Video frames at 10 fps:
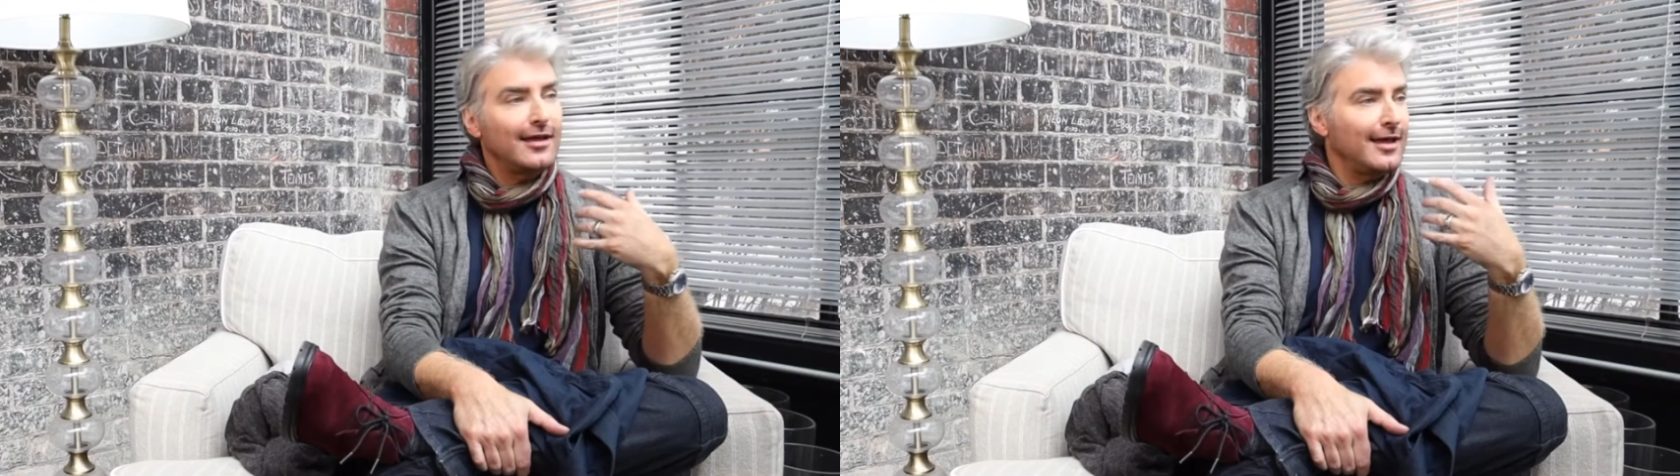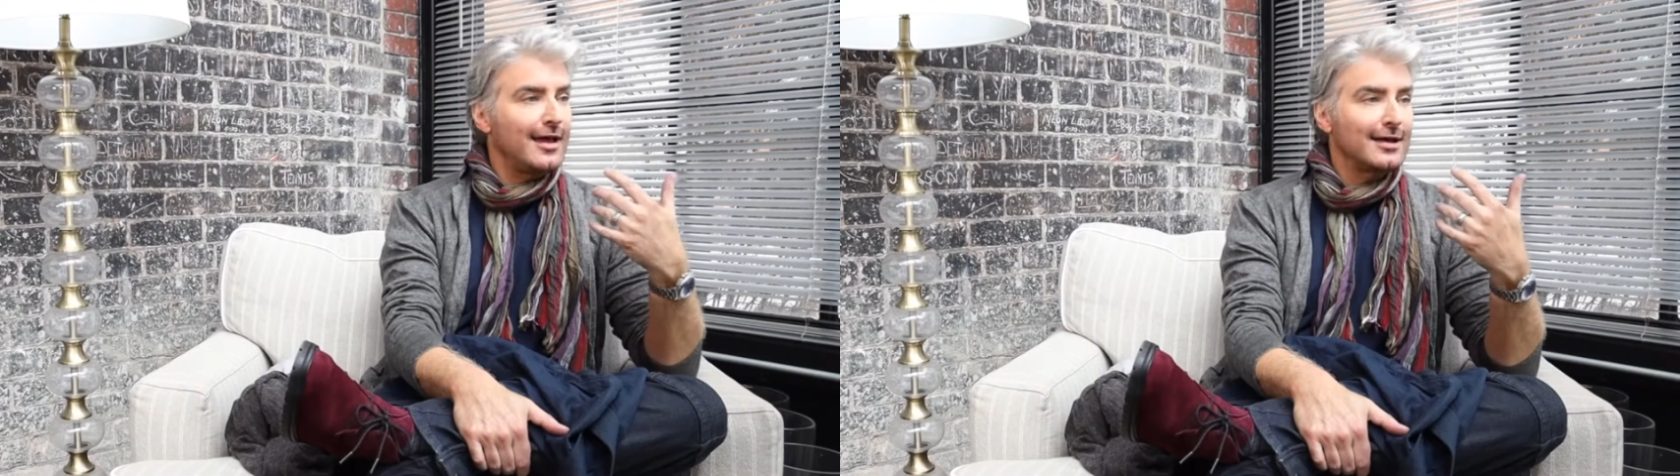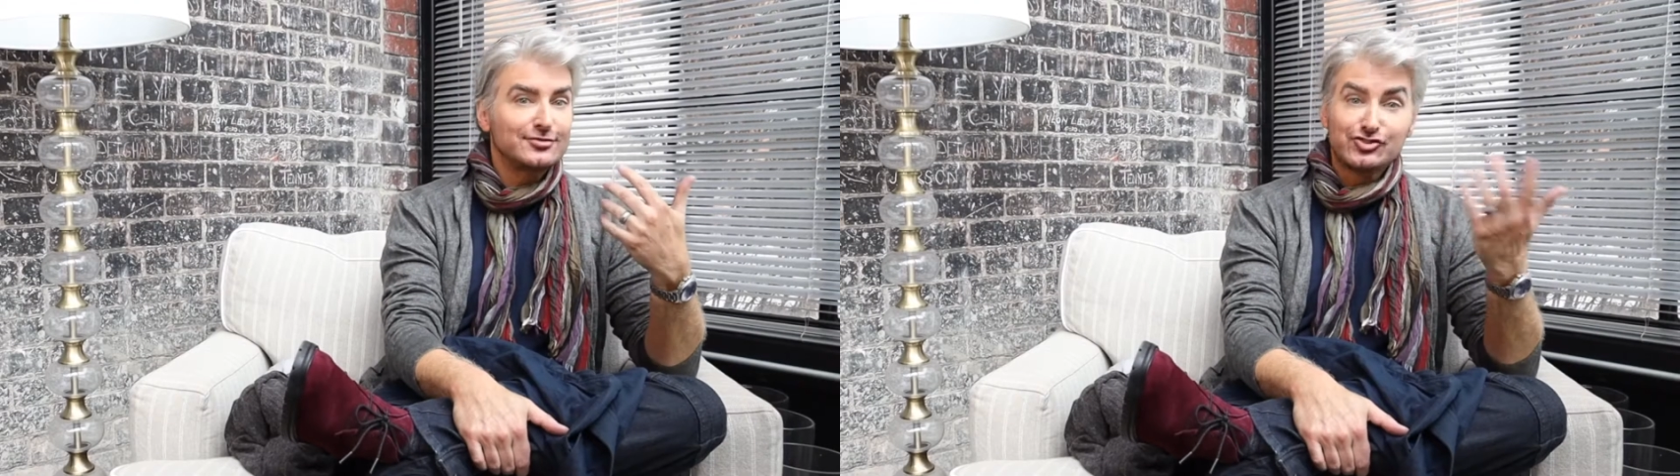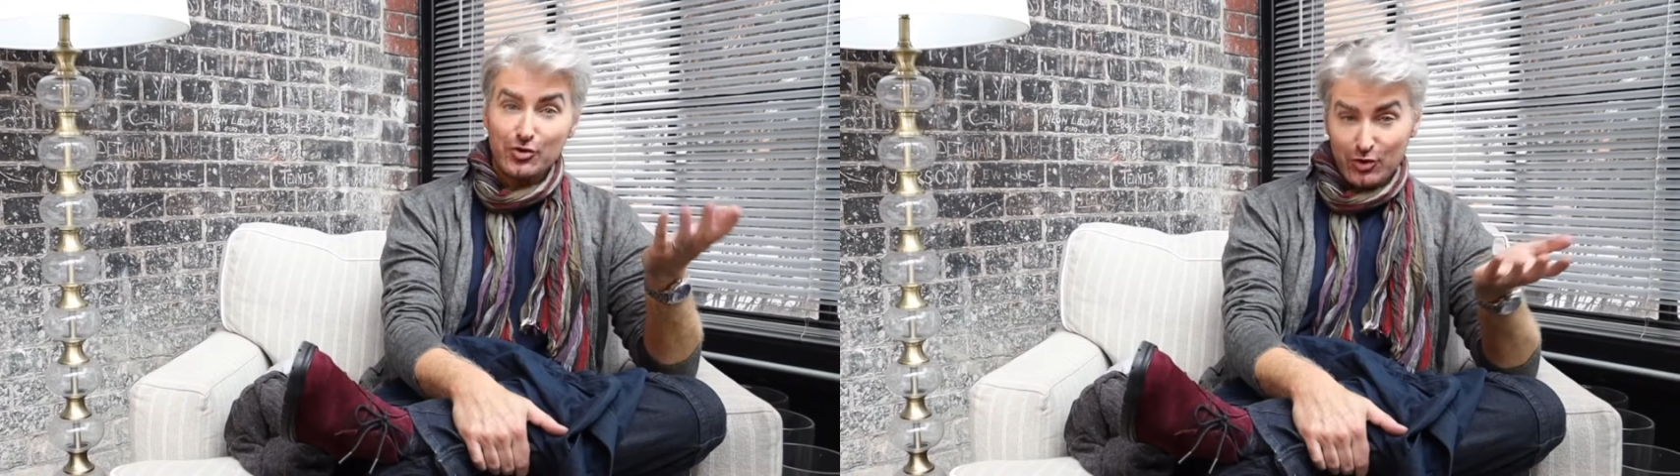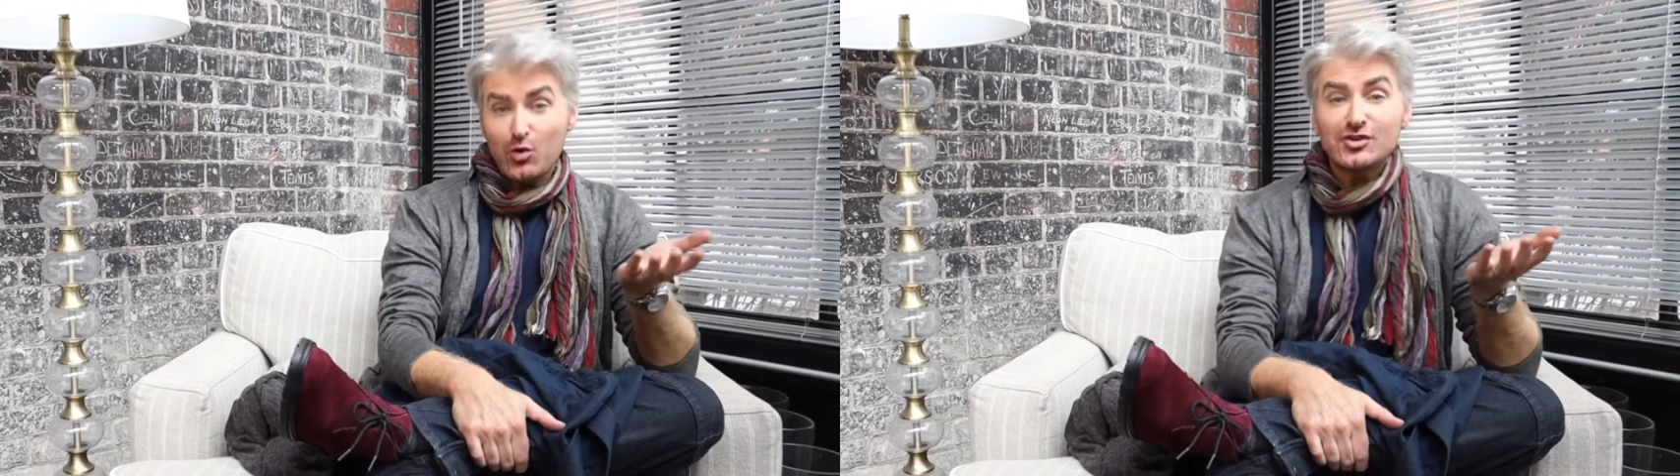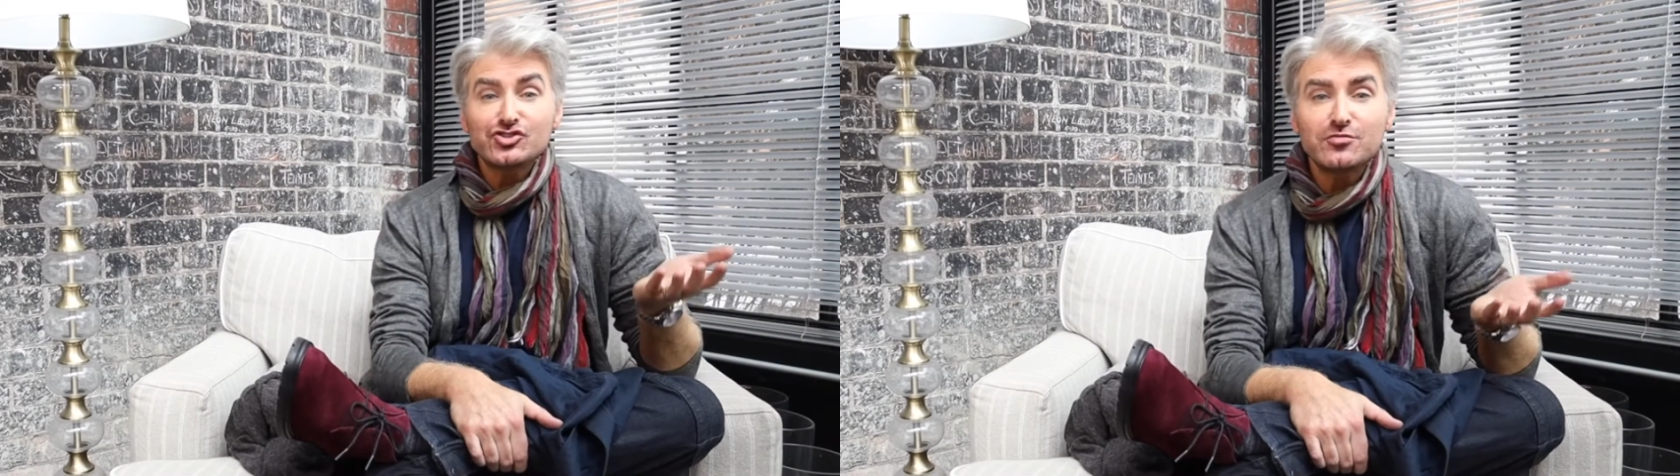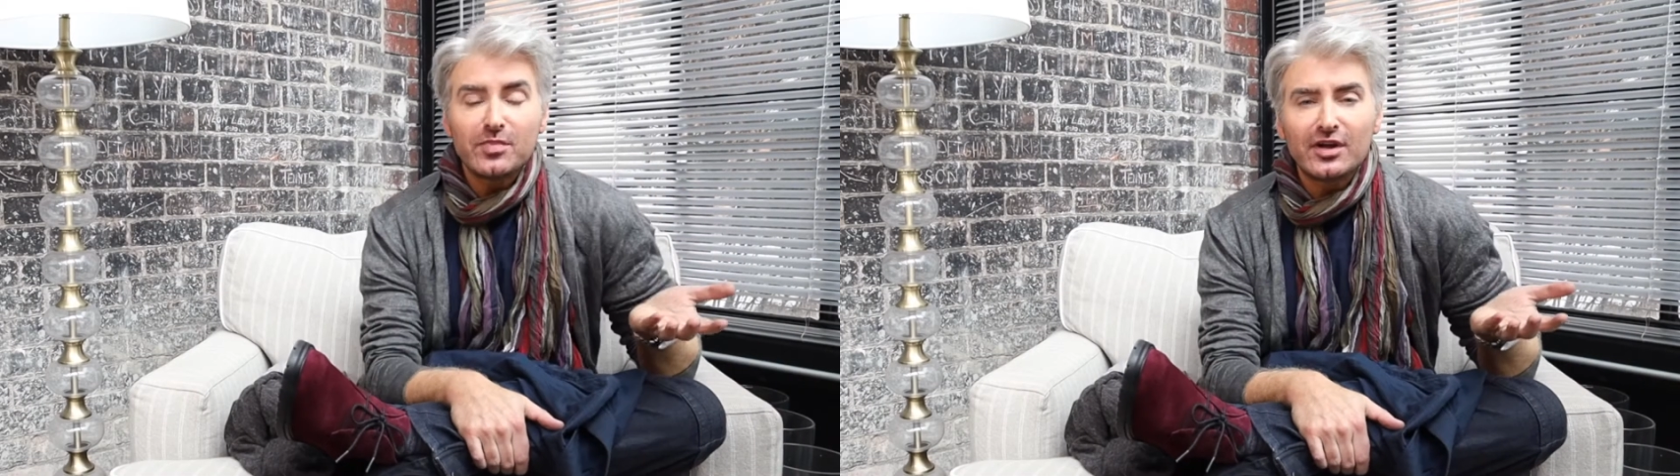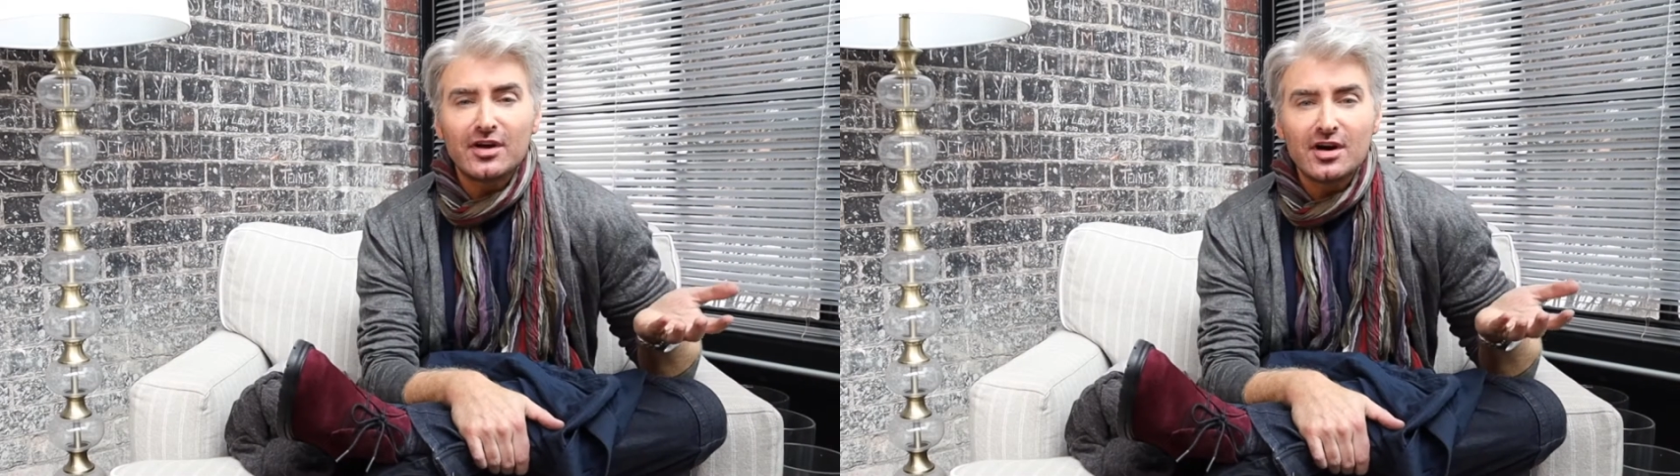And so the question
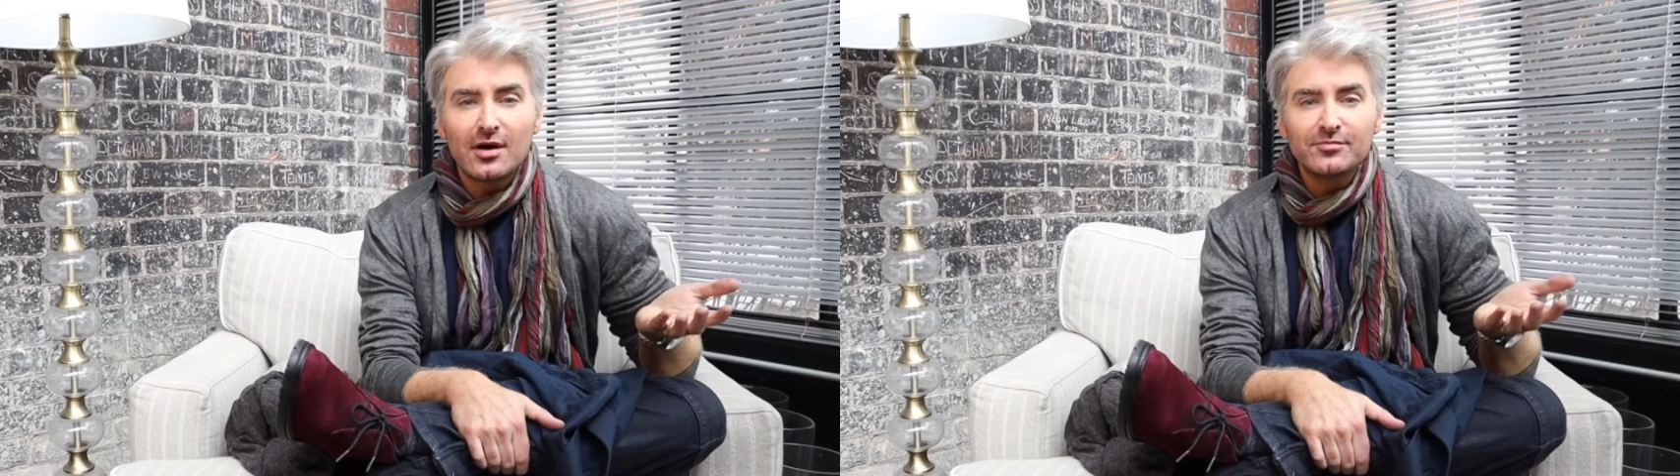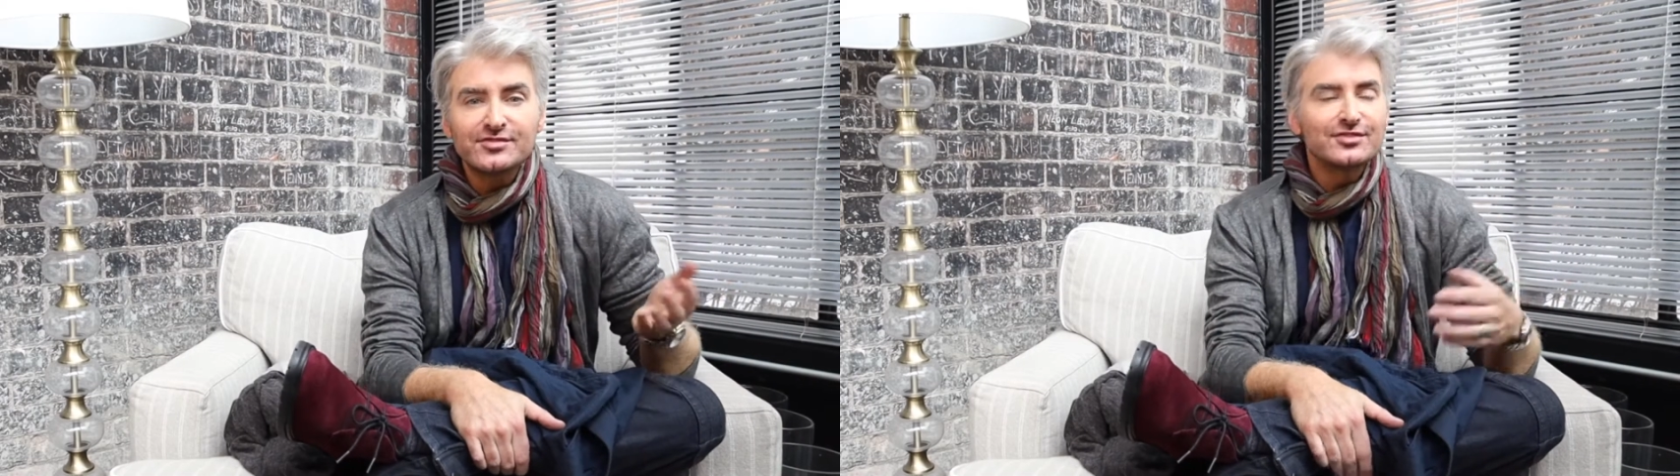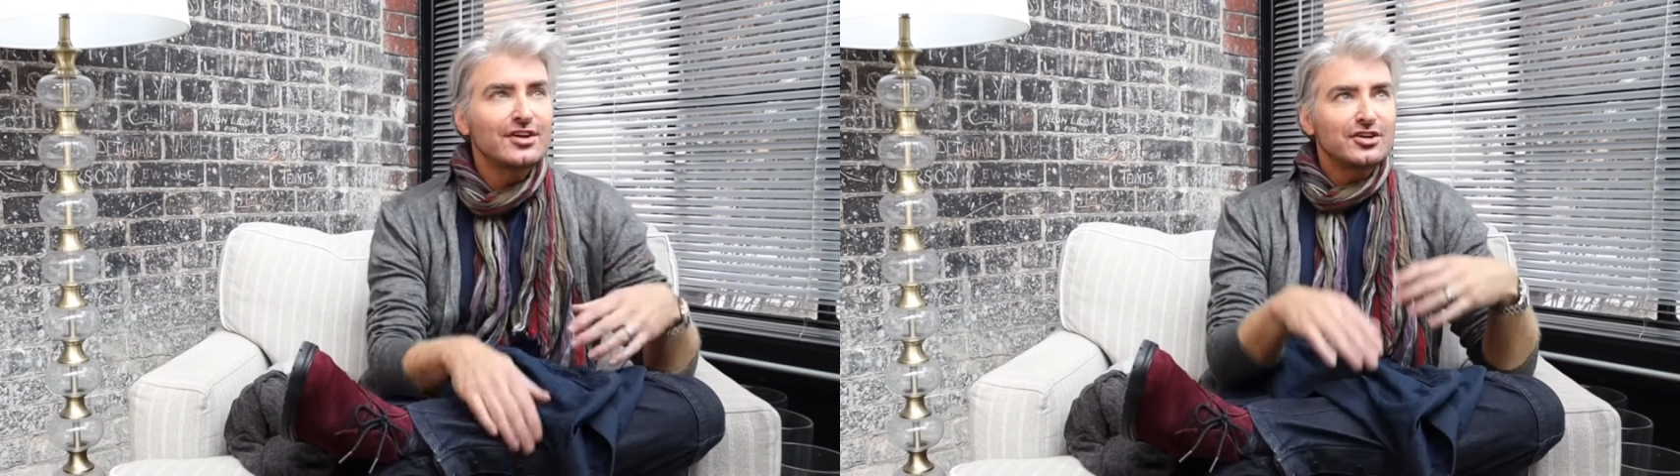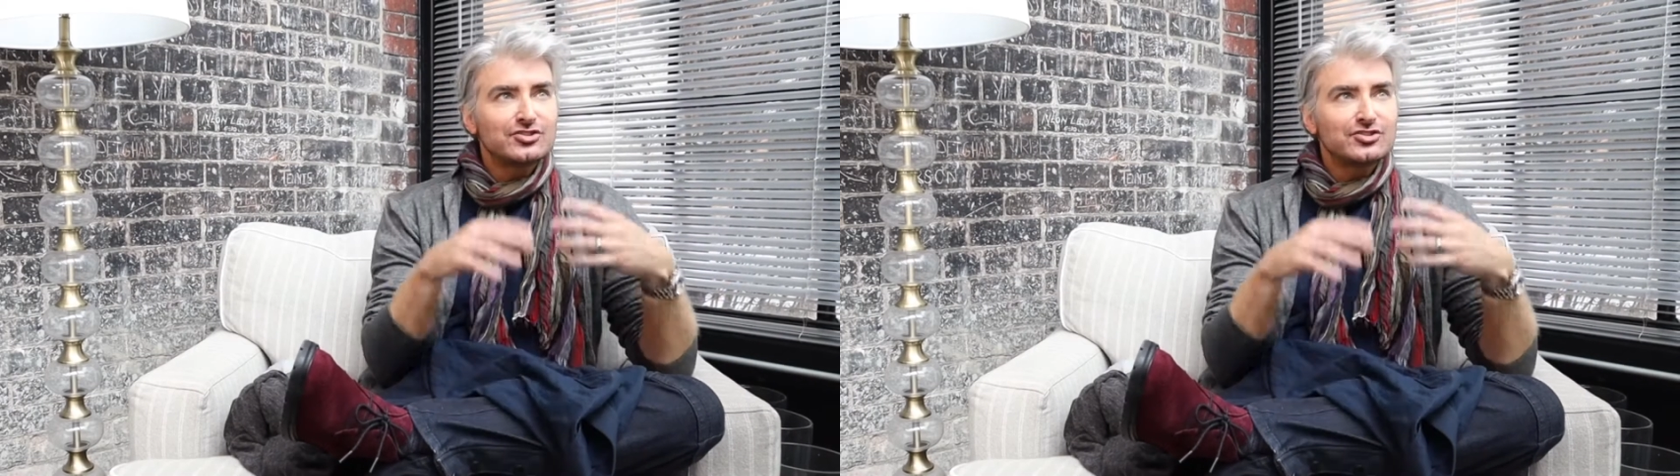becomes